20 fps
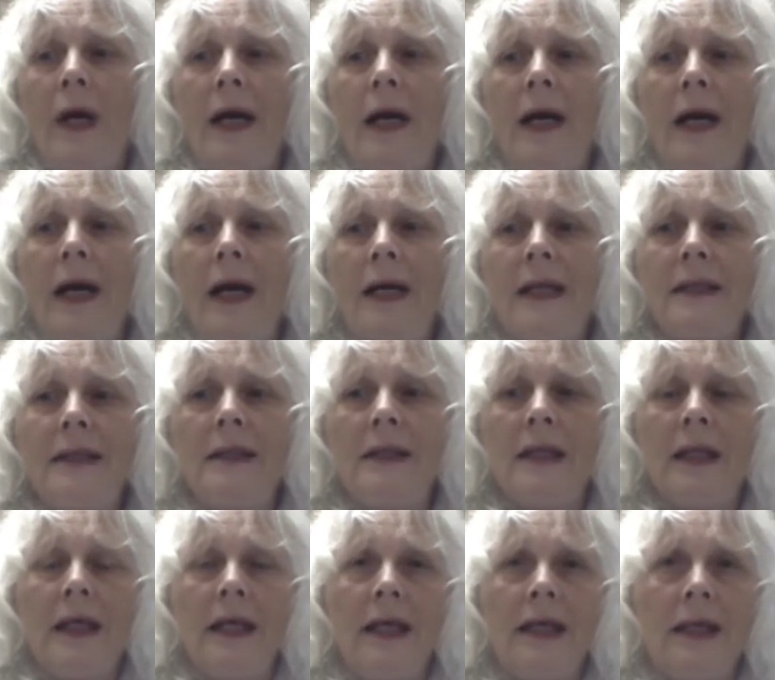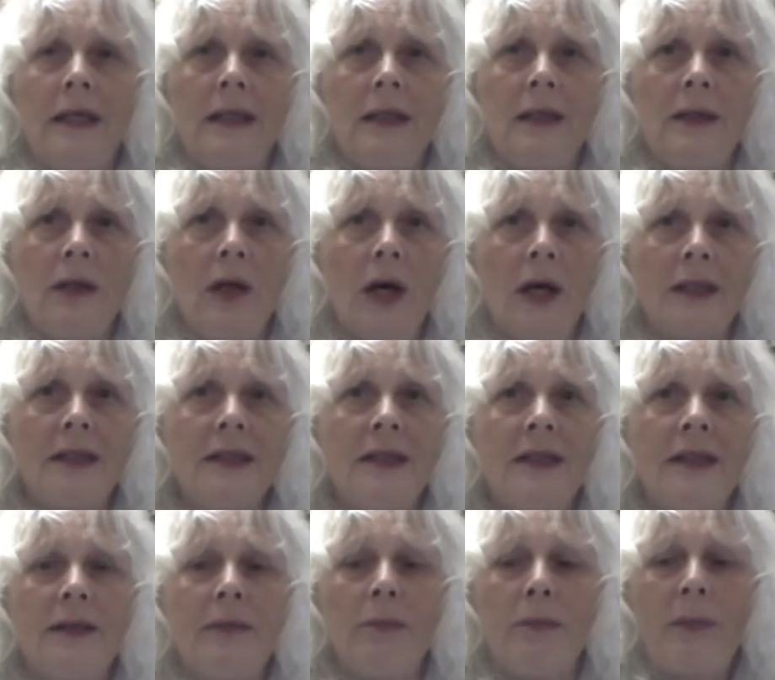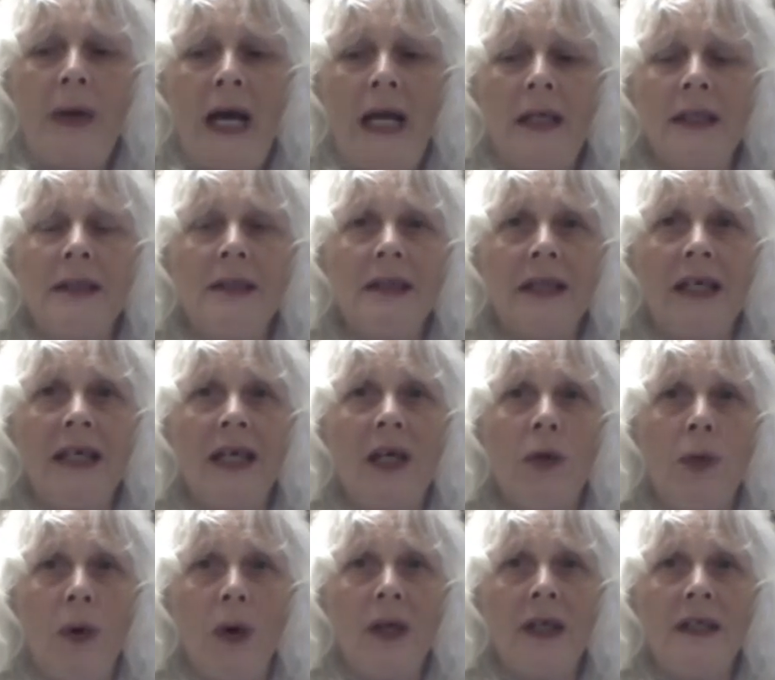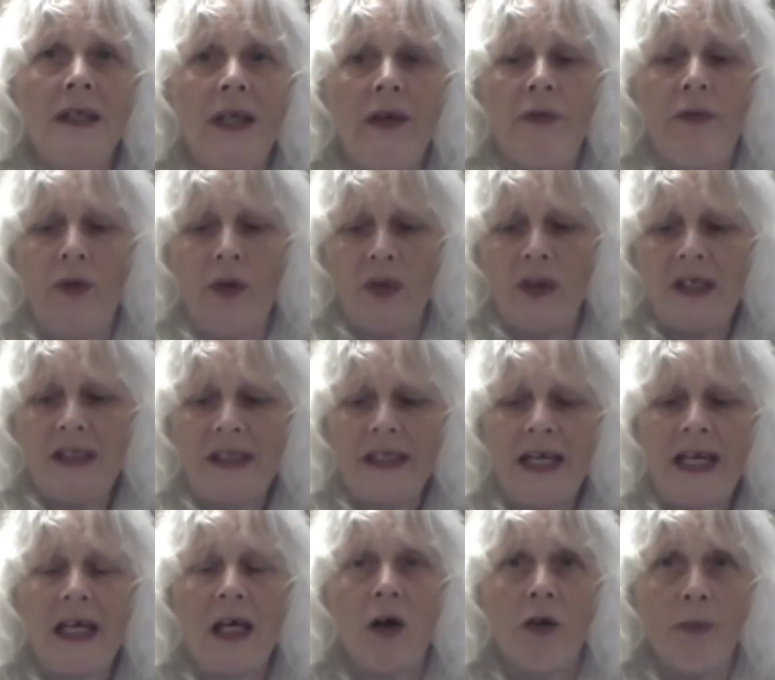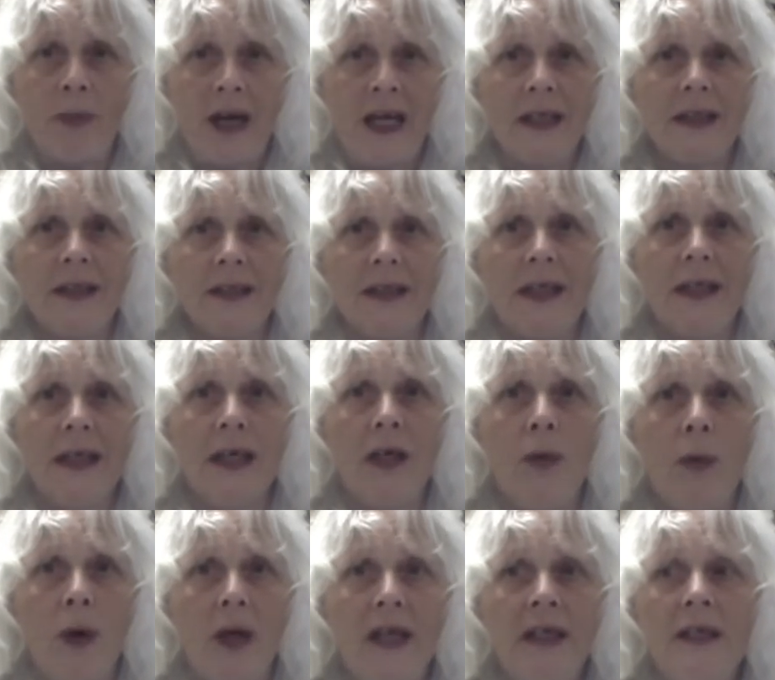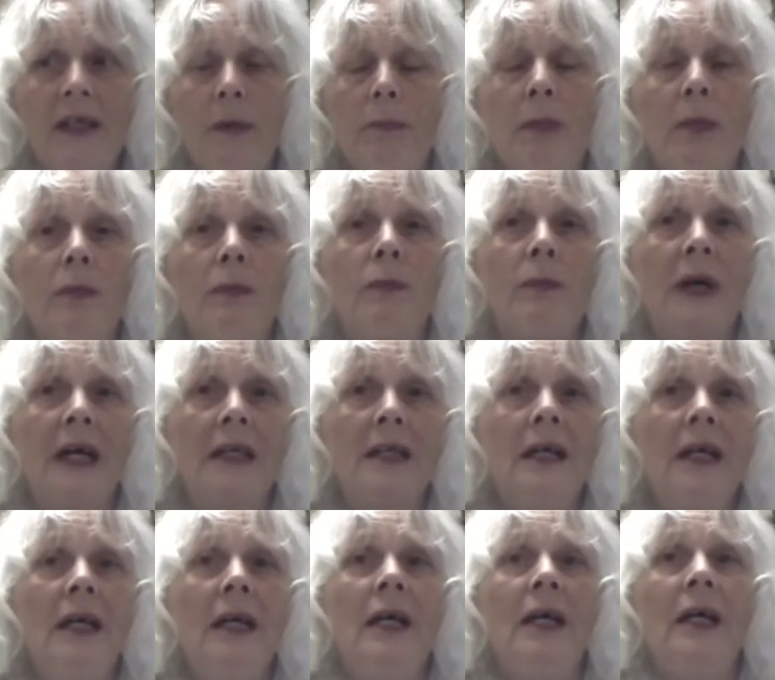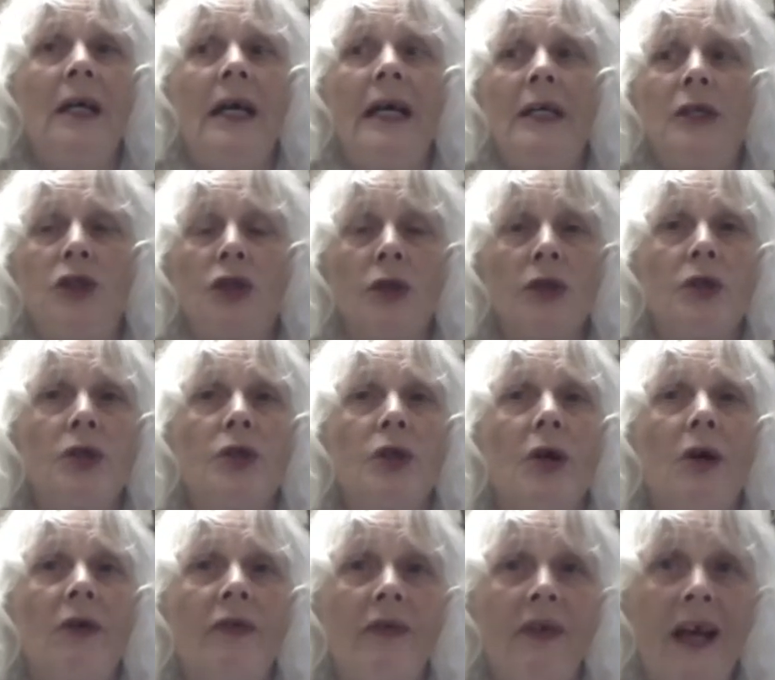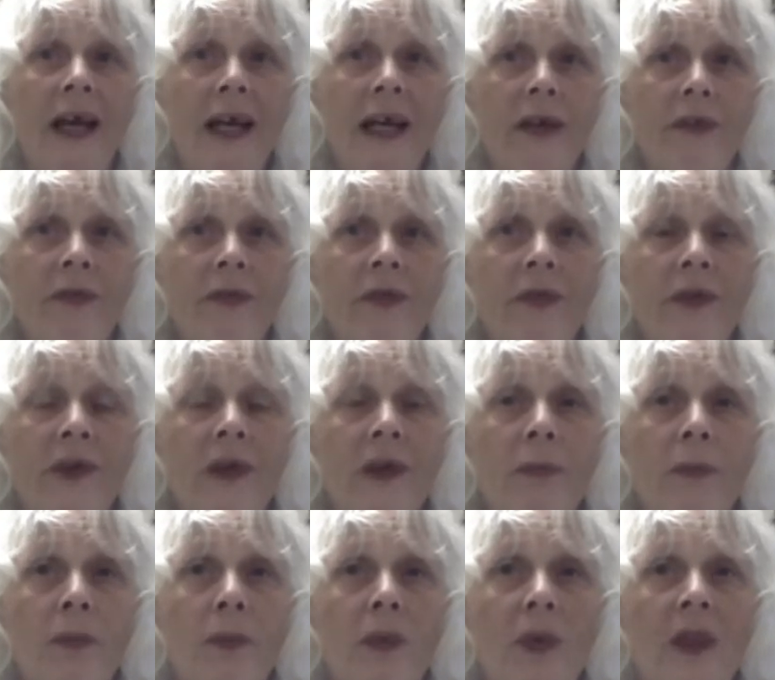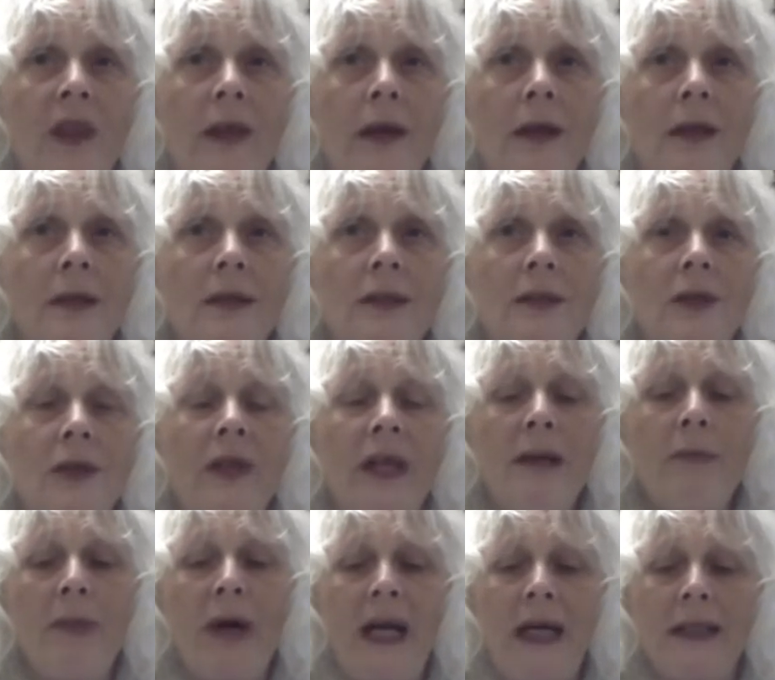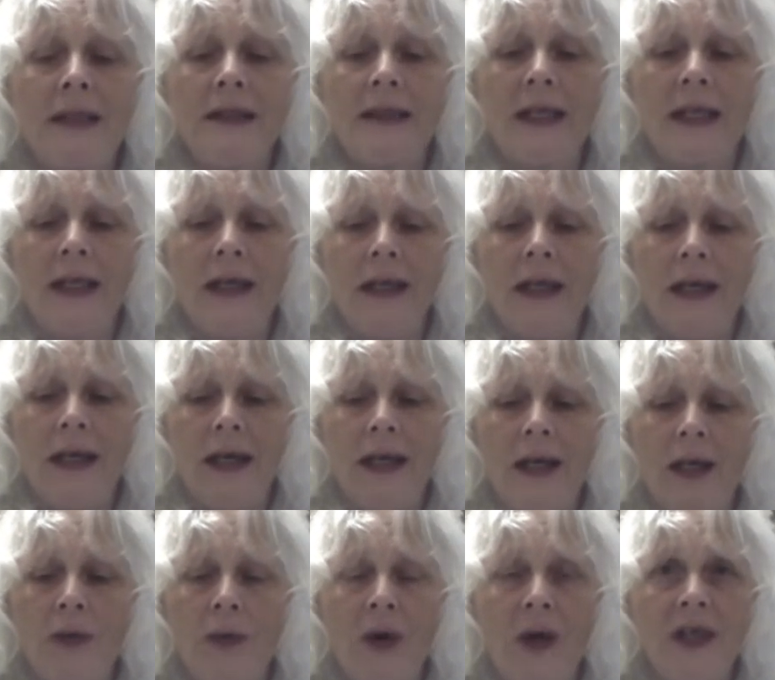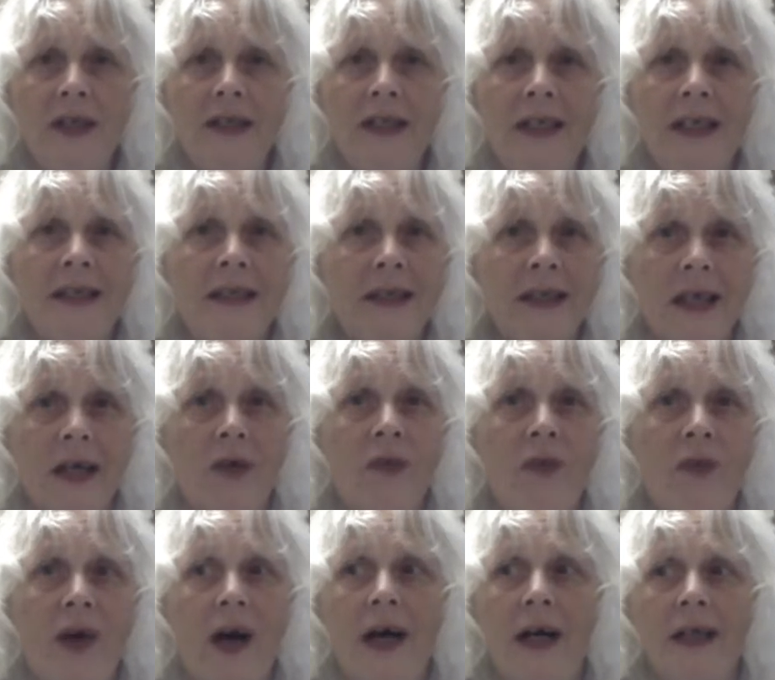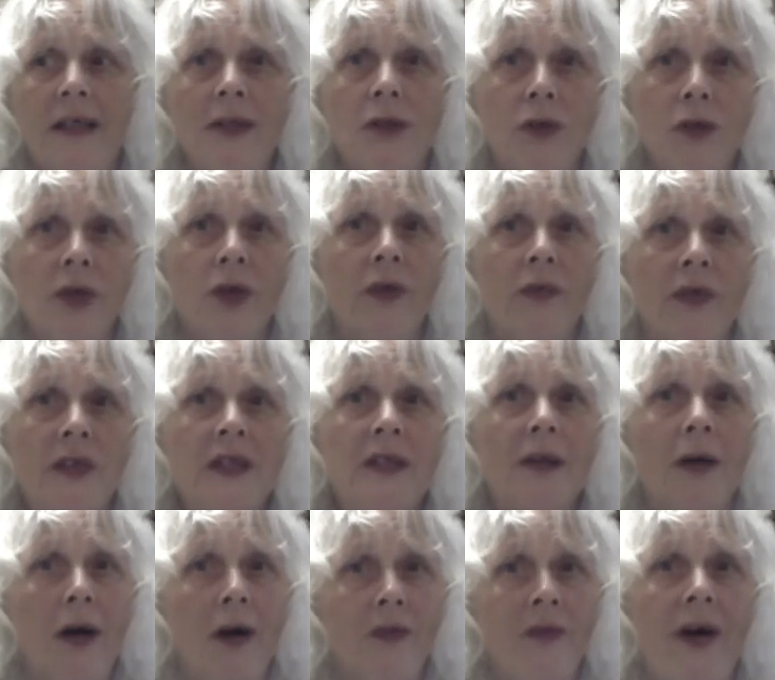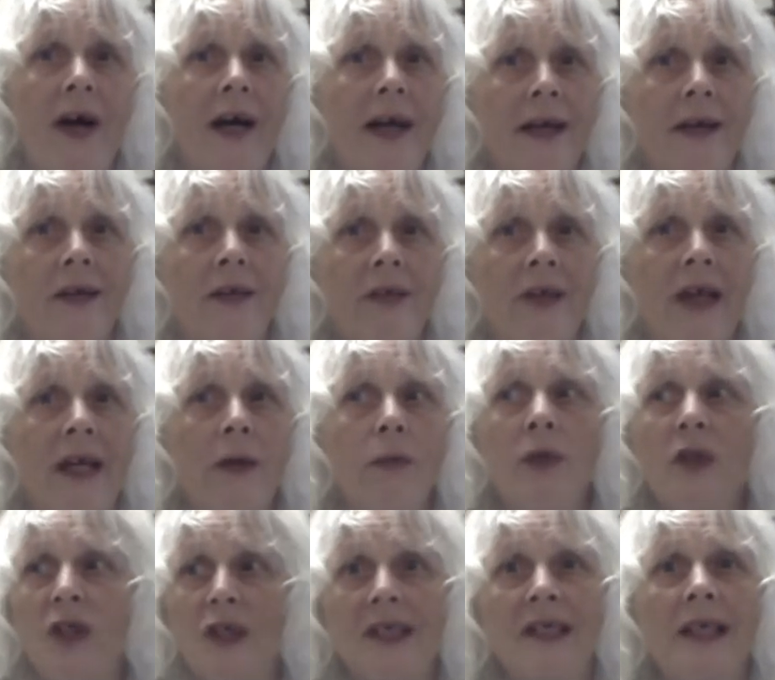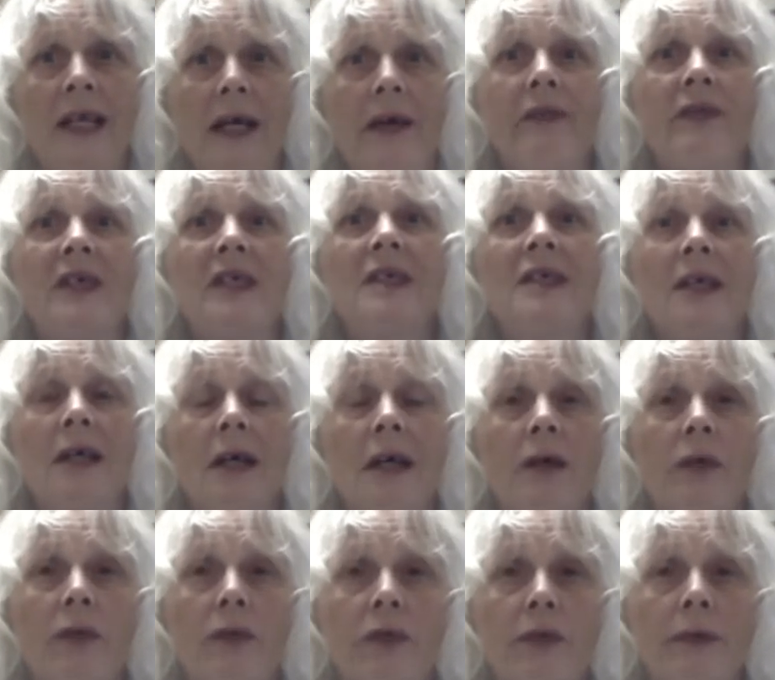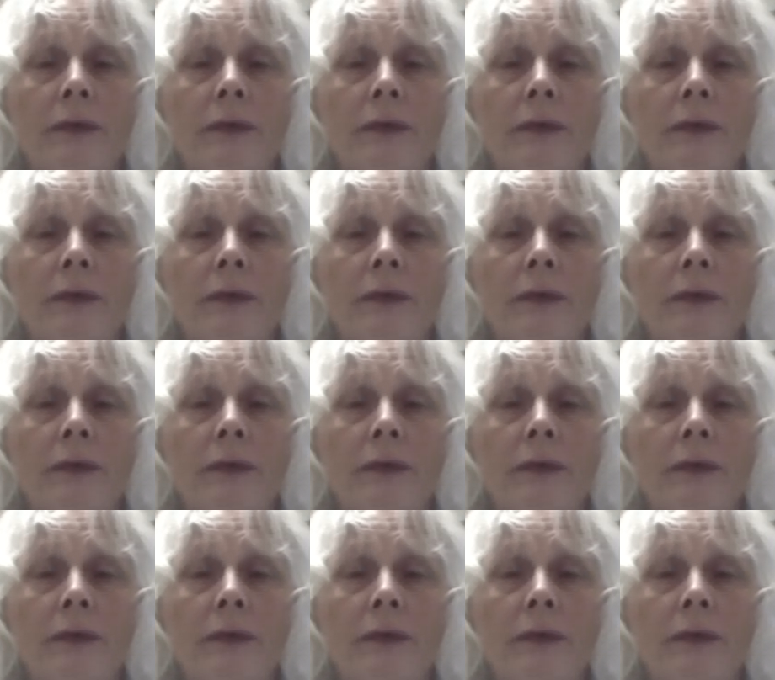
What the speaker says: and not balance and equality for the sake of balance and equality, but it should serve life. So then balance and equality itself are in service of a higher thing, which is life itself.